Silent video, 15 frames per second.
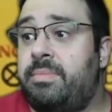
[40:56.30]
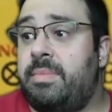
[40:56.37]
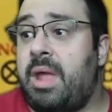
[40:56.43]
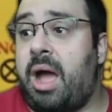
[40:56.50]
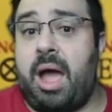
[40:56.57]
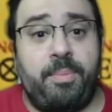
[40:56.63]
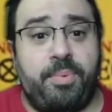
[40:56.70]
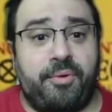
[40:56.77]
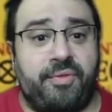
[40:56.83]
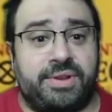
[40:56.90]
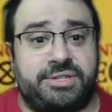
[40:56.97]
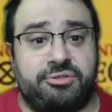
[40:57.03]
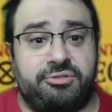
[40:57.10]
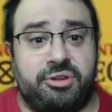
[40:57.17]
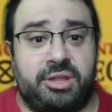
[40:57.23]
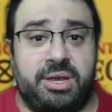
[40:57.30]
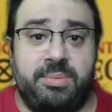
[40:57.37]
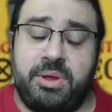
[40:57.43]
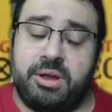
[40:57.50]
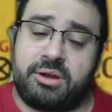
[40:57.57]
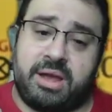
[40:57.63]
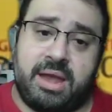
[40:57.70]
I'm Professor Trillium,
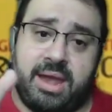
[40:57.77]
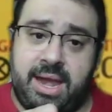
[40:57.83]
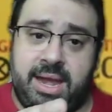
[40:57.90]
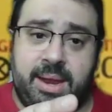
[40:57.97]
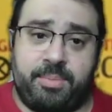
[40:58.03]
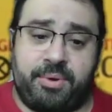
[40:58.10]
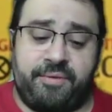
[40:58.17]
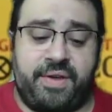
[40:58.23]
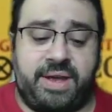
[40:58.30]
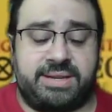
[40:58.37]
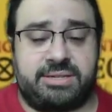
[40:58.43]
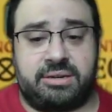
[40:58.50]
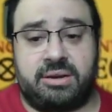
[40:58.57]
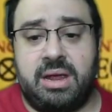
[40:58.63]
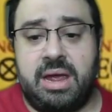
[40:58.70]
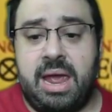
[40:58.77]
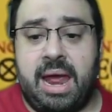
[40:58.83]
your Canadian professor,